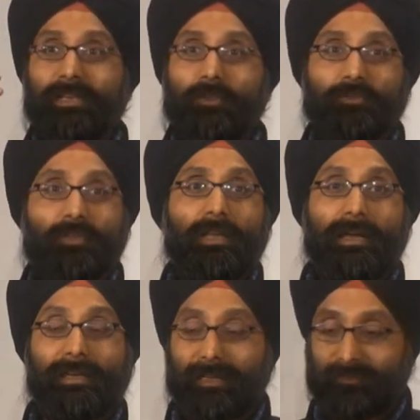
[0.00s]
Also,
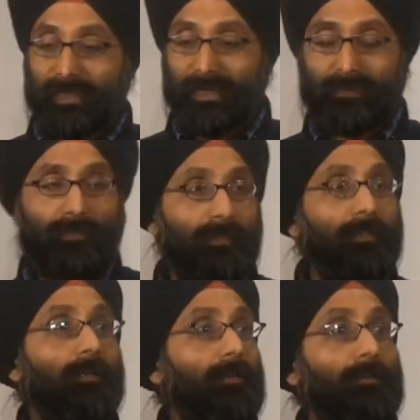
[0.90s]
like I said
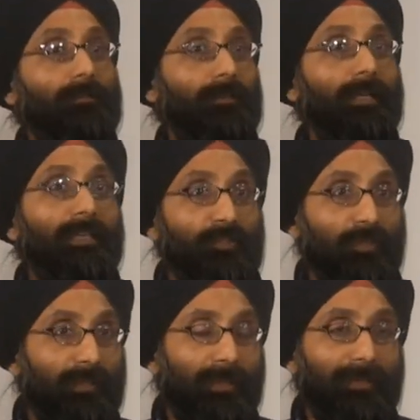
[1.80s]

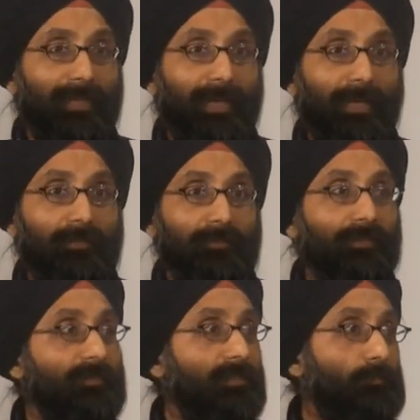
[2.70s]
initially, that
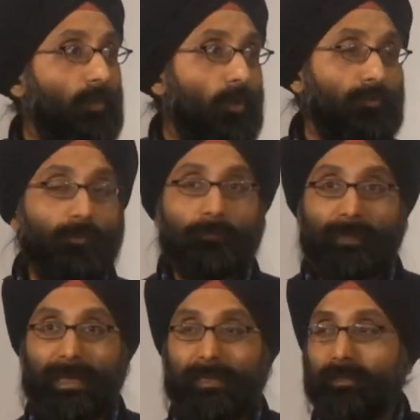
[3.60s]
this is both for
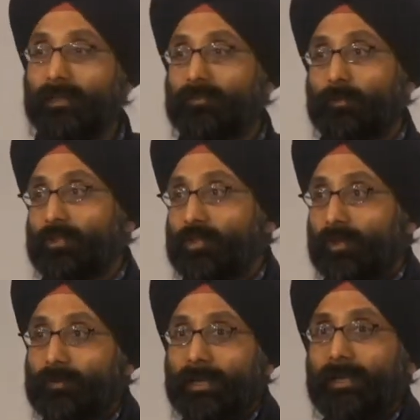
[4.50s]
men, it's for
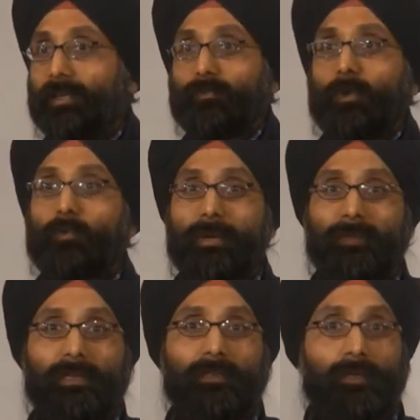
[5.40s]
children, it's for
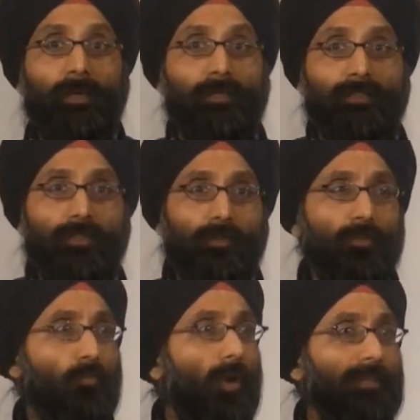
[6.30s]
women. You know, you
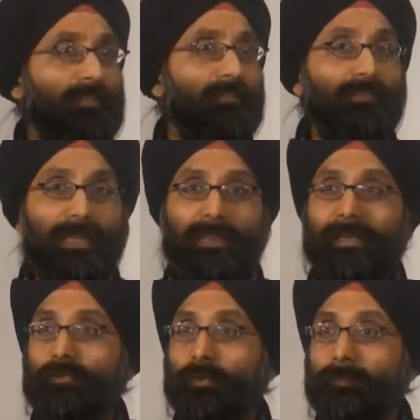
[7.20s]
watch an event
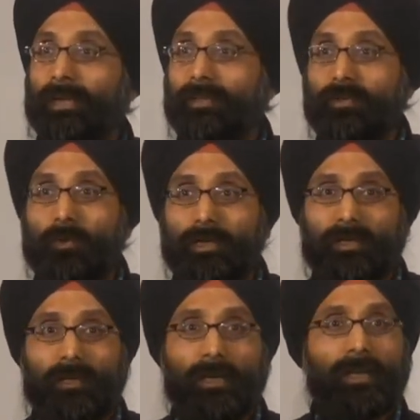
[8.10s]
like swimming and you
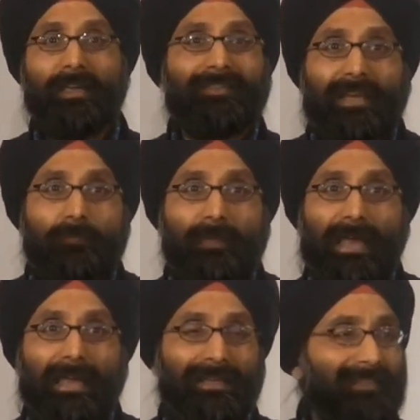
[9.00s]
wonder, is that a
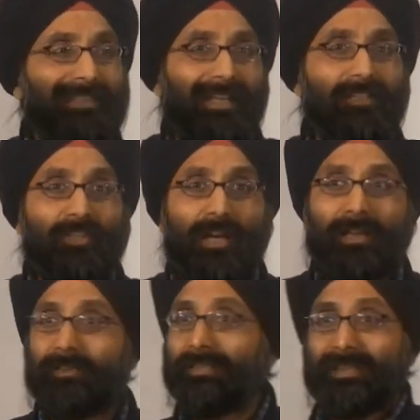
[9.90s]
man? Is that a
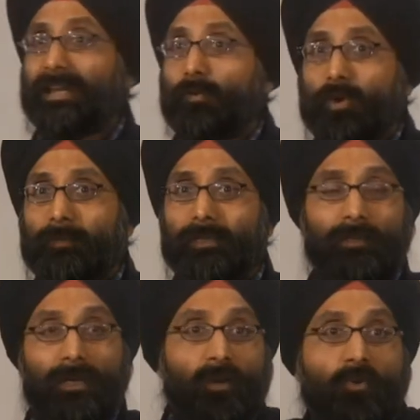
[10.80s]
child? Is that a
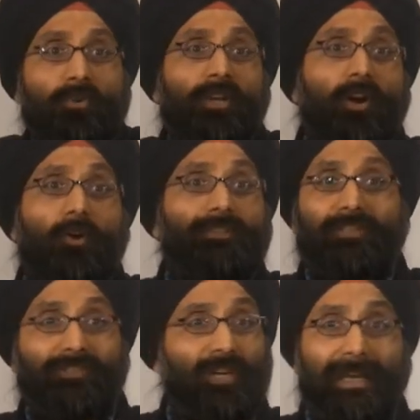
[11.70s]
woman? Who knows?
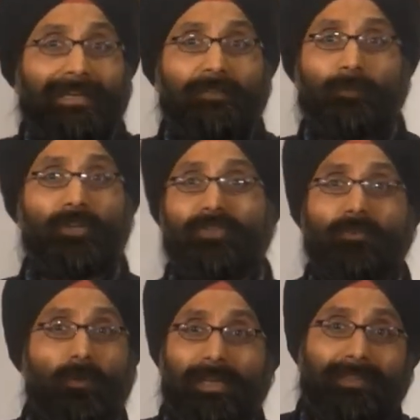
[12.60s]
This Chinese
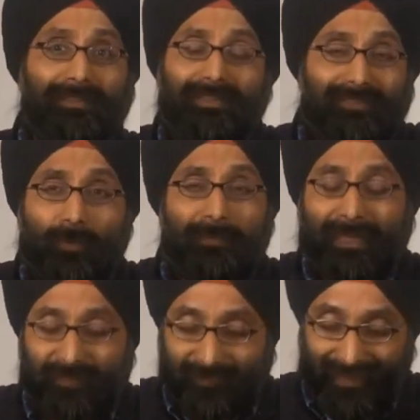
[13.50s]
person winning the
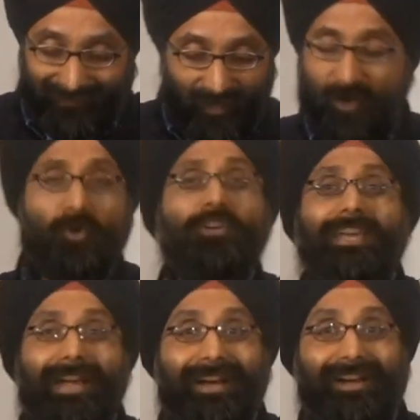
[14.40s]
swimming event. Who
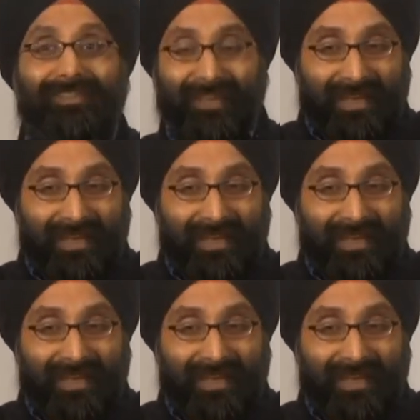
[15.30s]
cares?